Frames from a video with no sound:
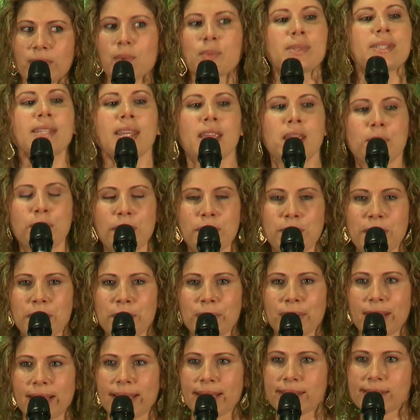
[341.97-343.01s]
was keeping me
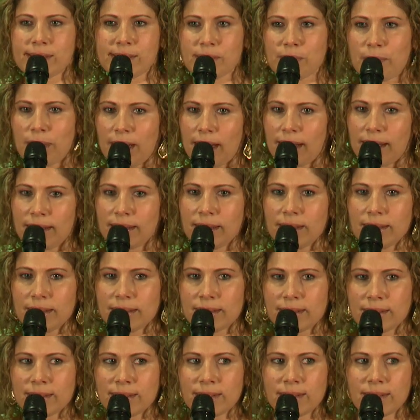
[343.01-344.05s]
playing small
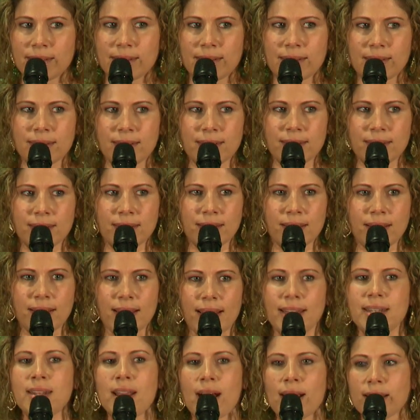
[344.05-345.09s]

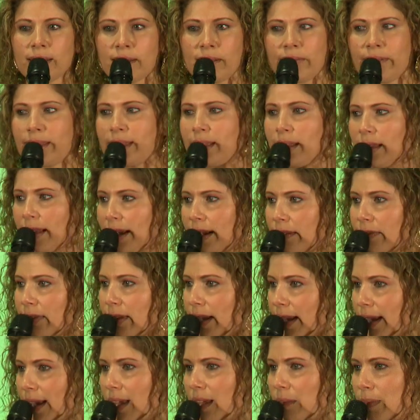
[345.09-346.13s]
and not living the life
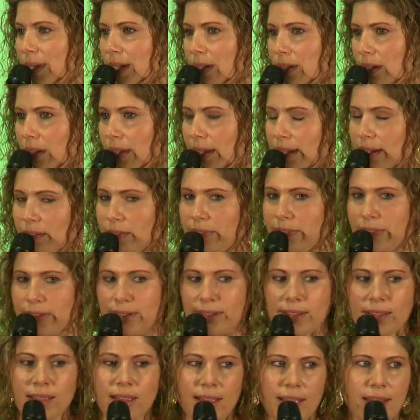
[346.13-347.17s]
that I came here to live.
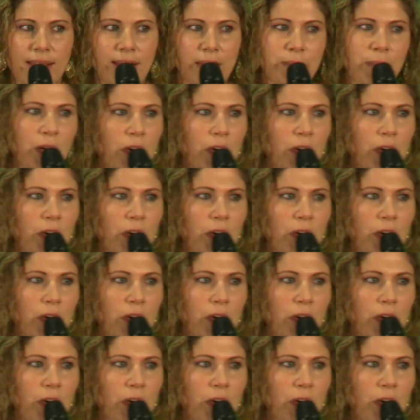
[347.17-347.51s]
And I'm